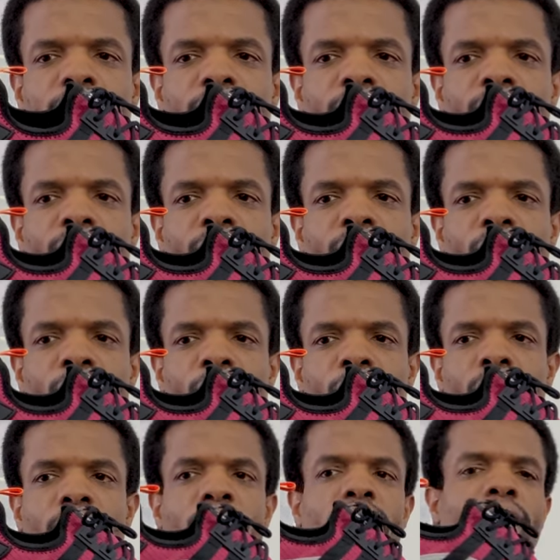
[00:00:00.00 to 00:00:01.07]

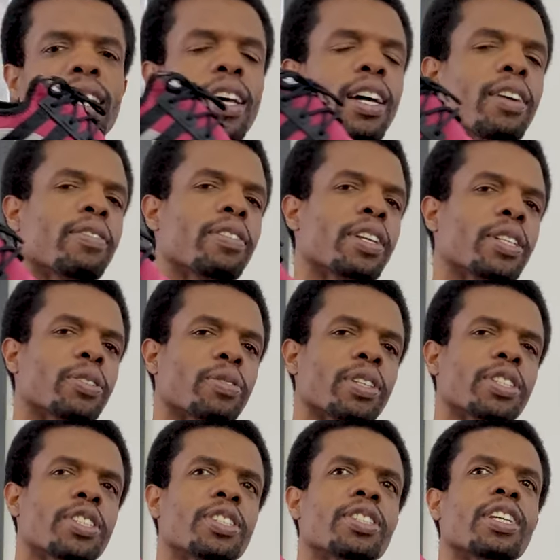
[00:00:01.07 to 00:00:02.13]
So have a nice
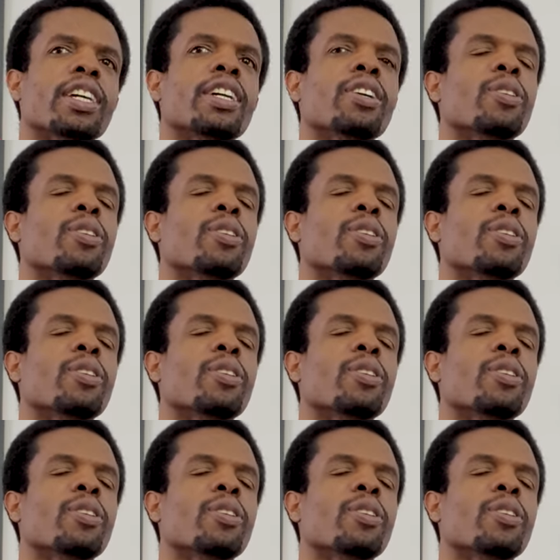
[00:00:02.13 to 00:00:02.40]
rest of your day